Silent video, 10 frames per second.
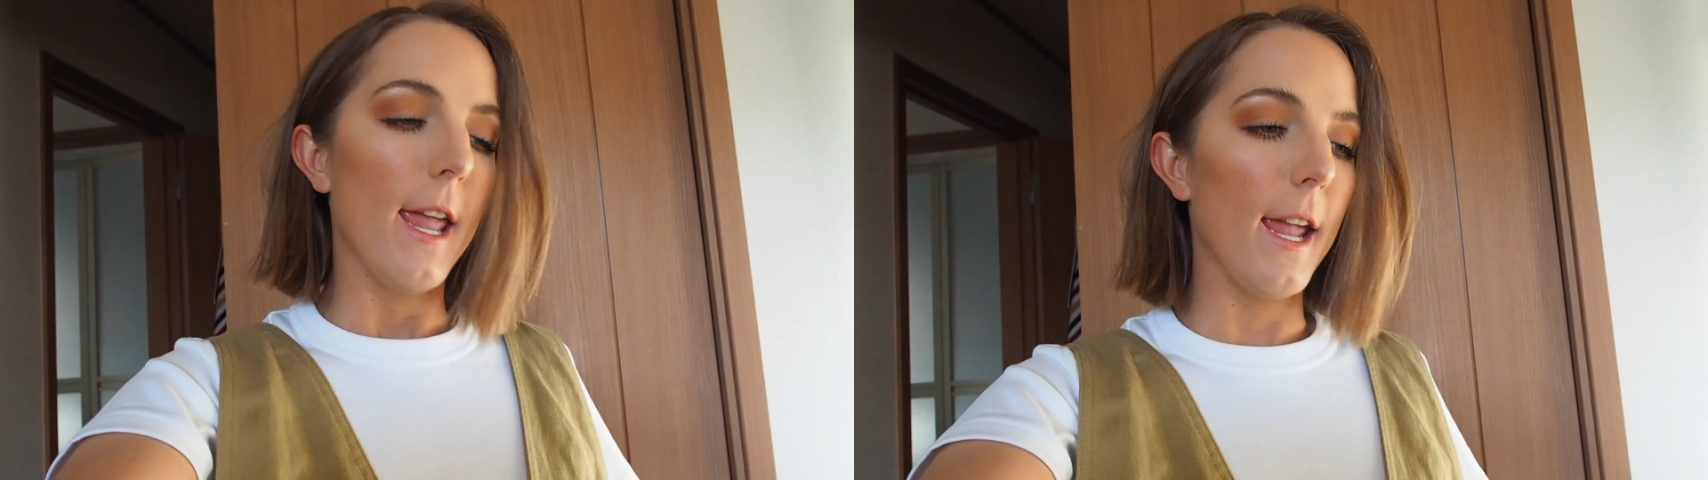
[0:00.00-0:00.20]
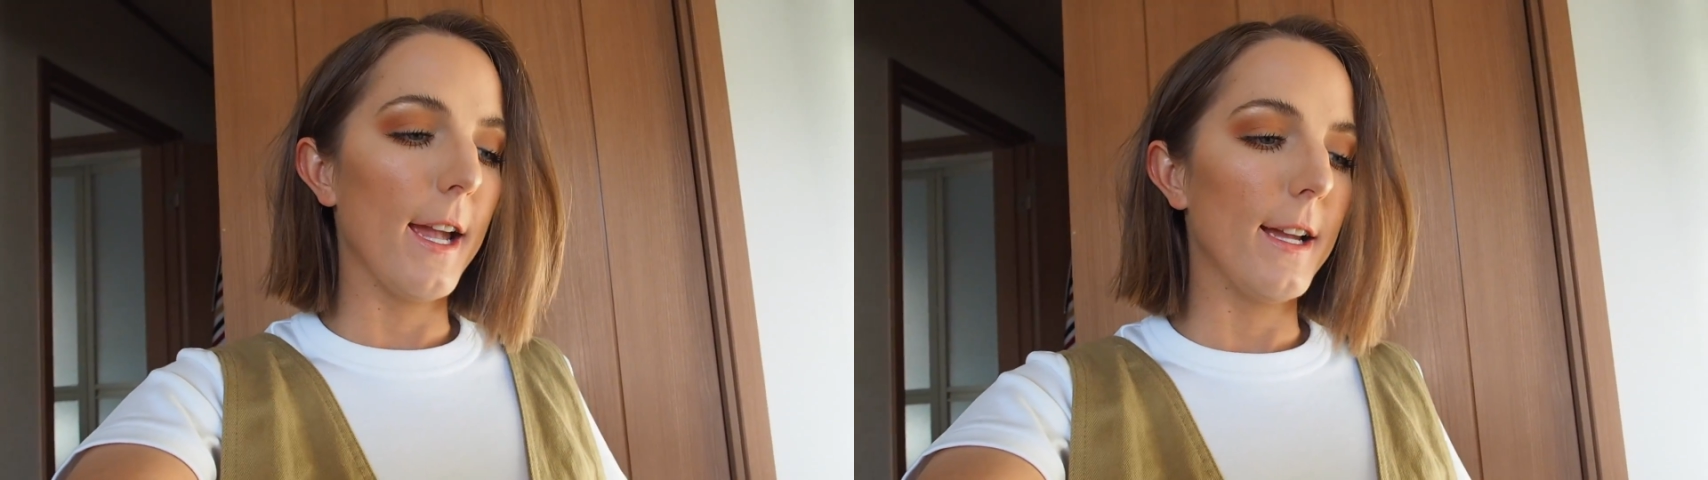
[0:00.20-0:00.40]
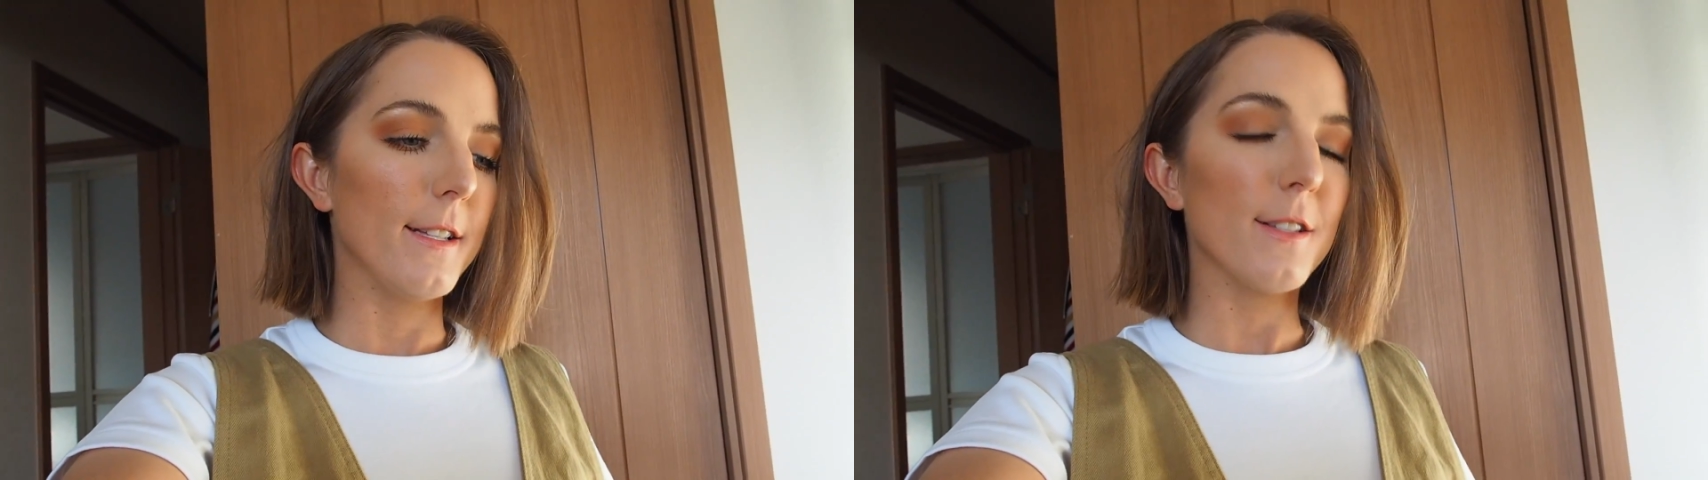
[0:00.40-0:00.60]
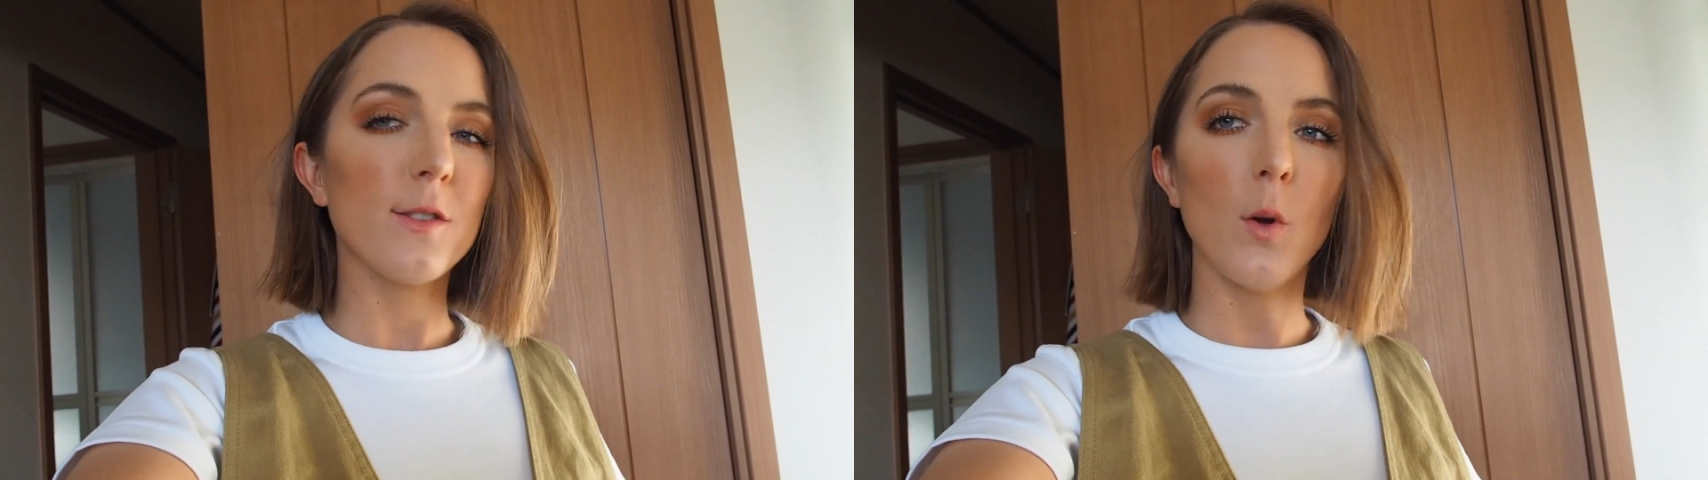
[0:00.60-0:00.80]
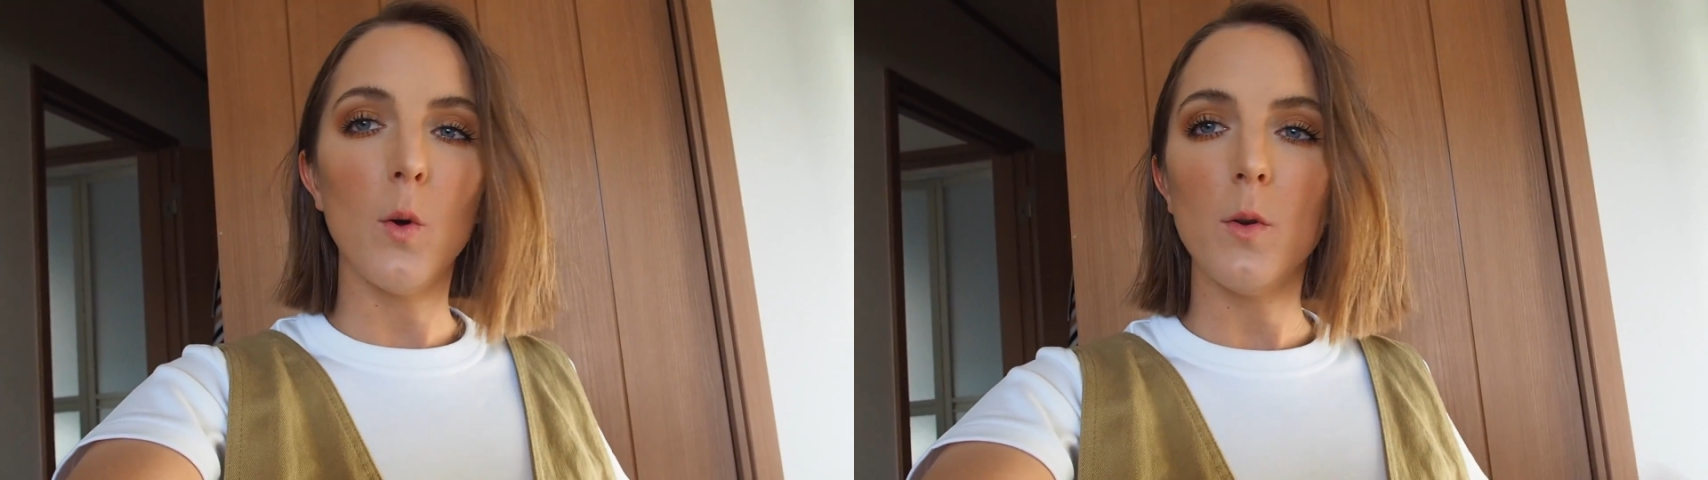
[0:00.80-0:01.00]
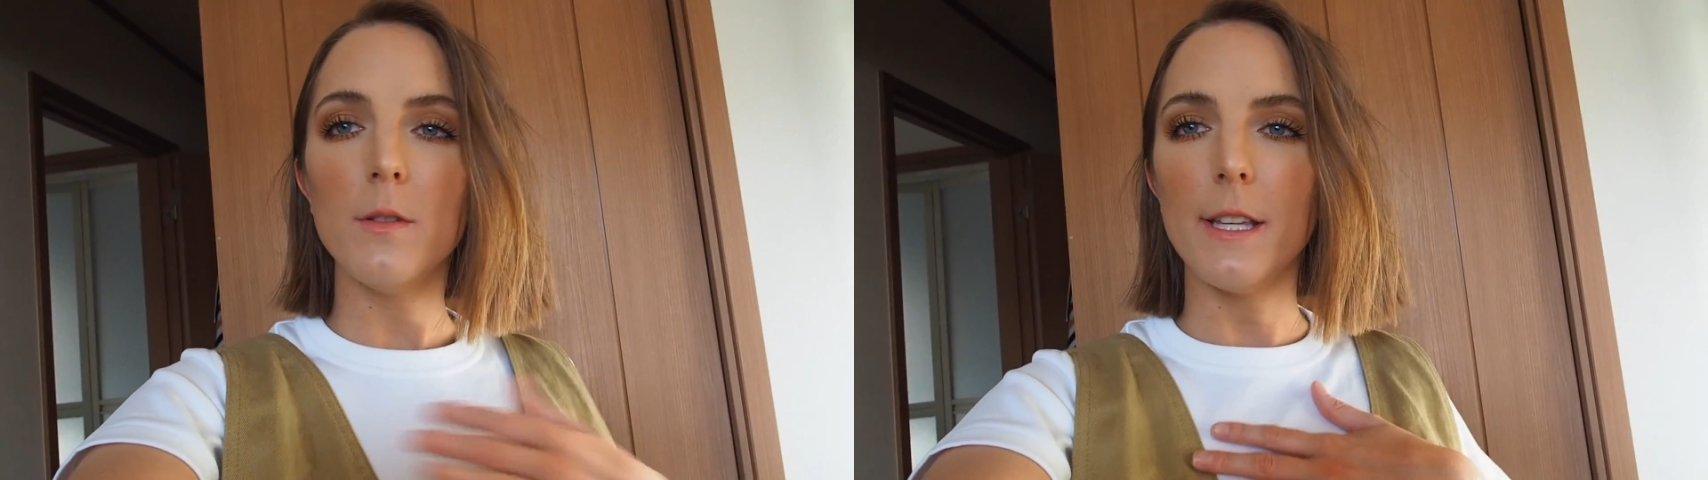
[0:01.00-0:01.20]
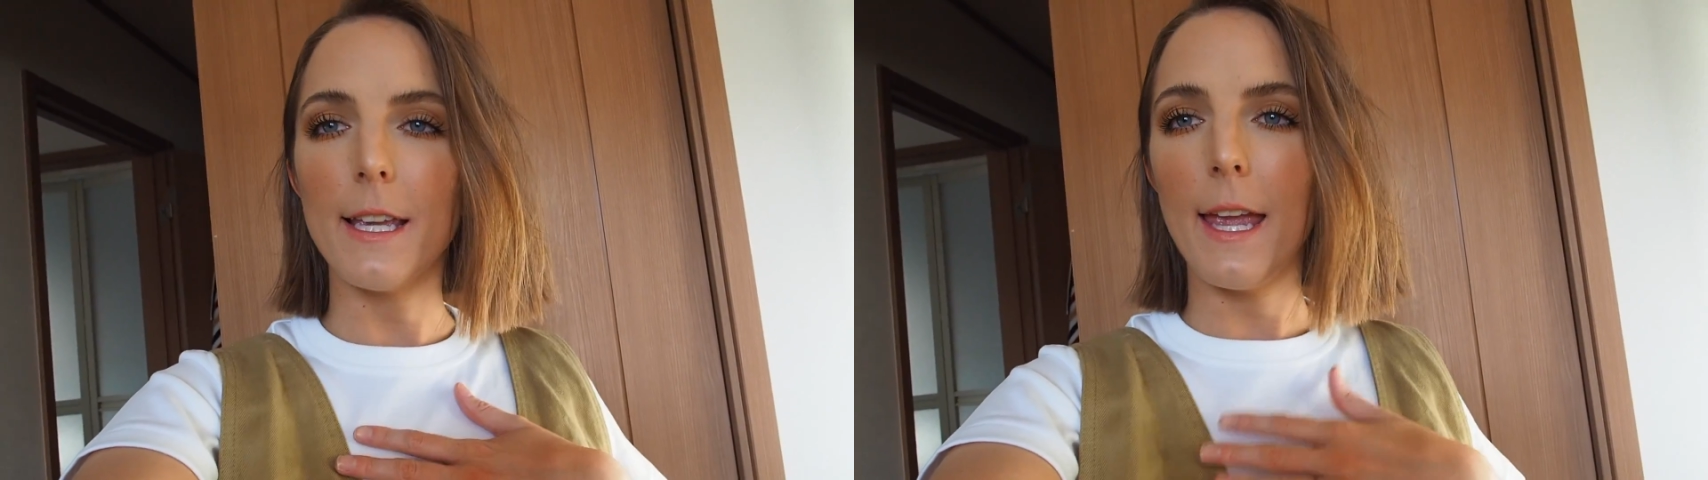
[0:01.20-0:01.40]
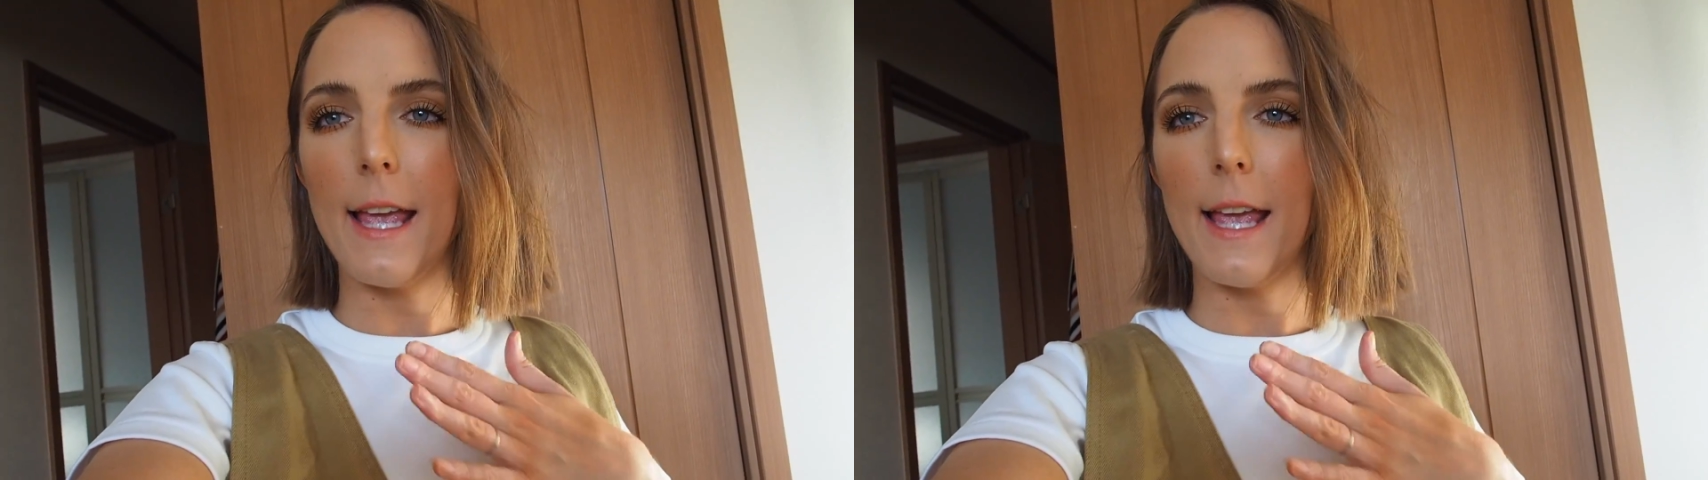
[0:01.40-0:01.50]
and soul like